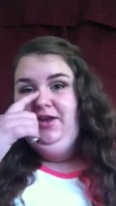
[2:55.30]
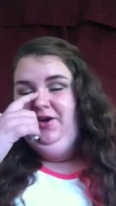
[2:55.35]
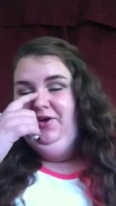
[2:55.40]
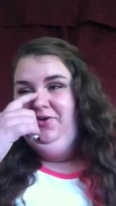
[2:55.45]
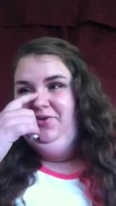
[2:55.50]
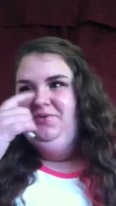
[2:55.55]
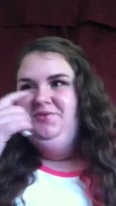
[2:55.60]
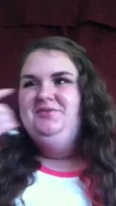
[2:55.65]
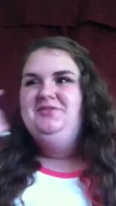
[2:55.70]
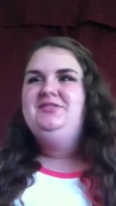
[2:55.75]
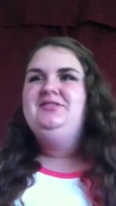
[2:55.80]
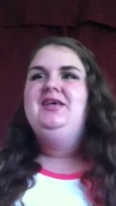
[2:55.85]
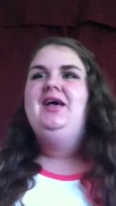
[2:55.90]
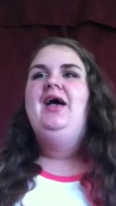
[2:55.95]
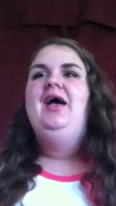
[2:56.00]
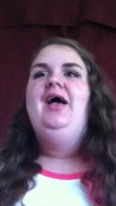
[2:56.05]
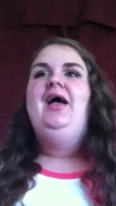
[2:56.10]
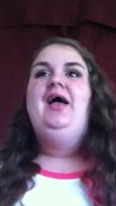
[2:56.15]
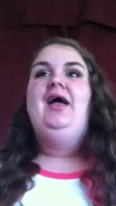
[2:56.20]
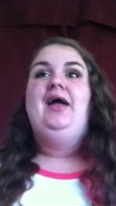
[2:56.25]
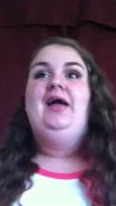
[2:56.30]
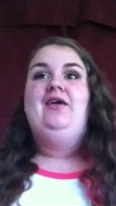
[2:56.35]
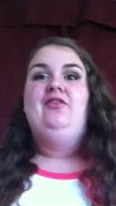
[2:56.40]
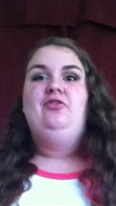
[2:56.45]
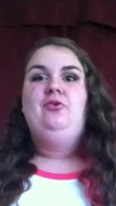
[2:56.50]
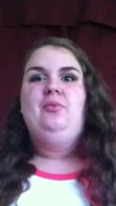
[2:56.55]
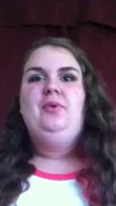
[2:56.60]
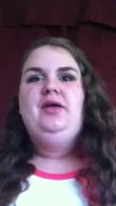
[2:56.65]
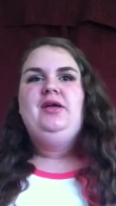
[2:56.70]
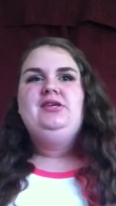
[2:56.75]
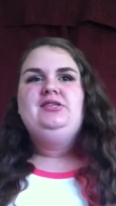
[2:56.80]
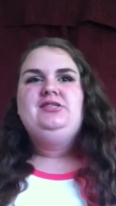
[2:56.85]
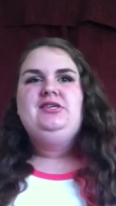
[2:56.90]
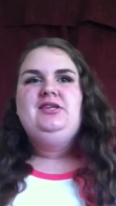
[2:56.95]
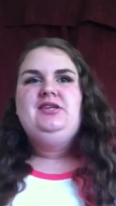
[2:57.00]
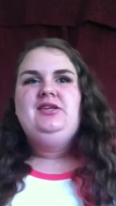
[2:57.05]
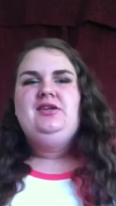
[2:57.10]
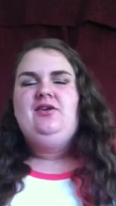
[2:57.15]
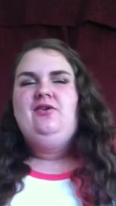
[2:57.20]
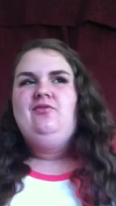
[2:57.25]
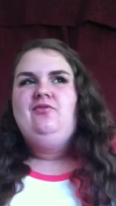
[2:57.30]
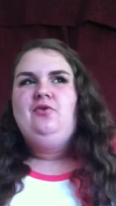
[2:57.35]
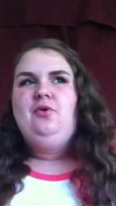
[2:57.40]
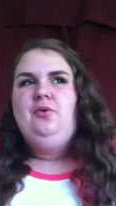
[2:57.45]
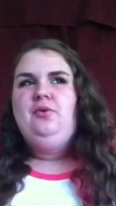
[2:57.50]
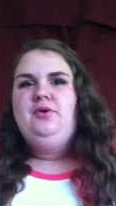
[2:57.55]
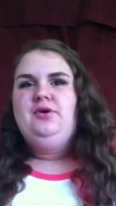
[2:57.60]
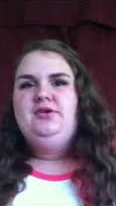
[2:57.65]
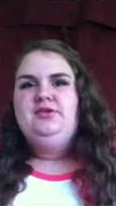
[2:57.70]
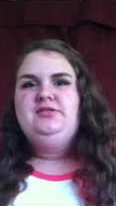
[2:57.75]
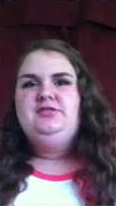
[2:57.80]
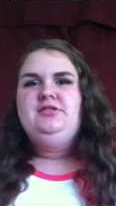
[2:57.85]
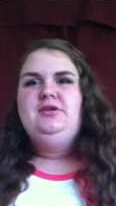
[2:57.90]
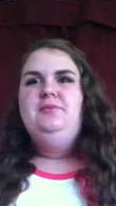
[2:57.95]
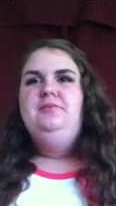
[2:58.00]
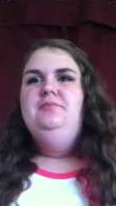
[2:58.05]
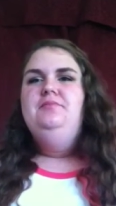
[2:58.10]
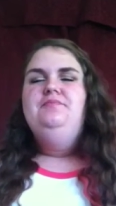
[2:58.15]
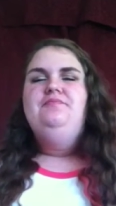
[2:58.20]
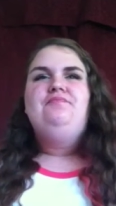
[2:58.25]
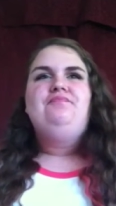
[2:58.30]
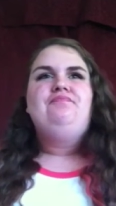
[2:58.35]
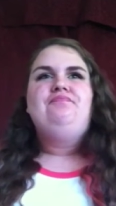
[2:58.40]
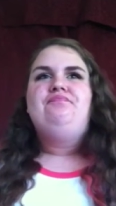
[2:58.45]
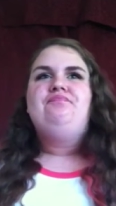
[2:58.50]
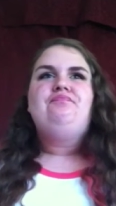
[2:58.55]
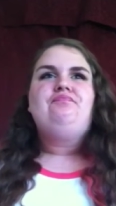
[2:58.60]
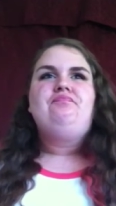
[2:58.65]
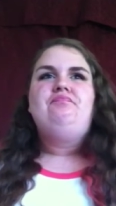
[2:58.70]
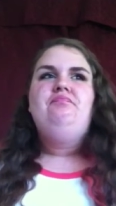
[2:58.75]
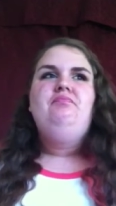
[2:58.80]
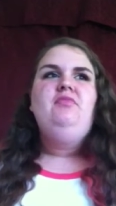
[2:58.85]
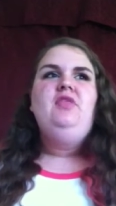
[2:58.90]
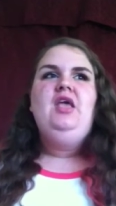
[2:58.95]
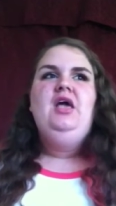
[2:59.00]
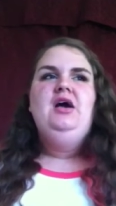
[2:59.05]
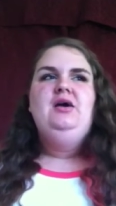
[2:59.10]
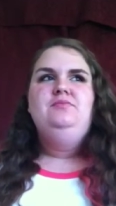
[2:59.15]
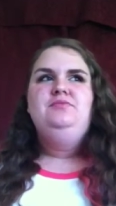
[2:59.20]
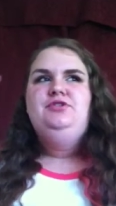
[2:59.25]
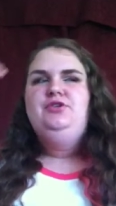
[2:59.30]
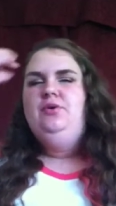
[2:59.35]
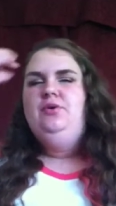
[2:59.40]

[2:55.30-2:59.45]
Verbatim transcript: nose. And the way I did it, of course, I'm so